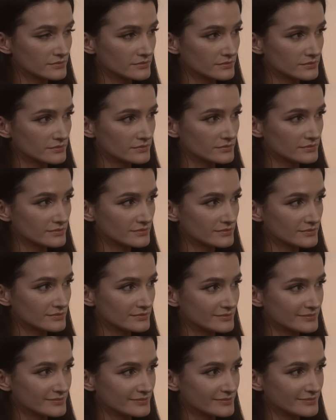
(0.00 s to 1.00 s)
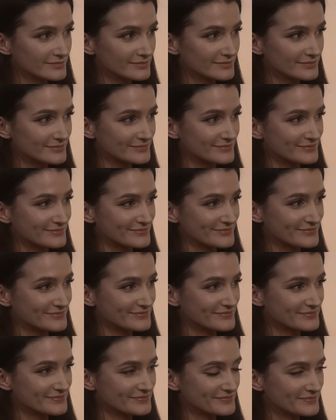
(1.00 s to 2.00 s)

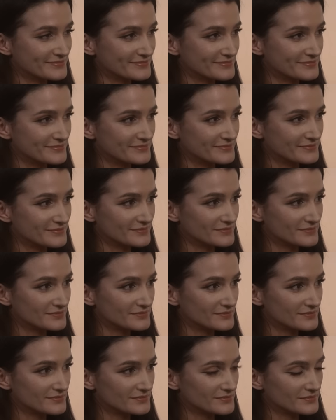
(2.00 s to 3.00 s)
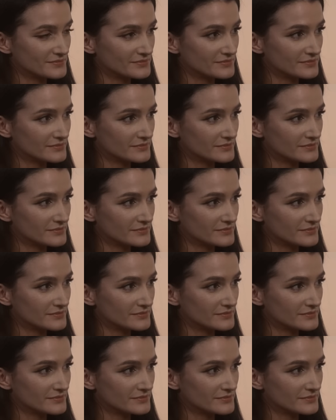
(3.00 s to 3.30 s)
This person isn't speaking.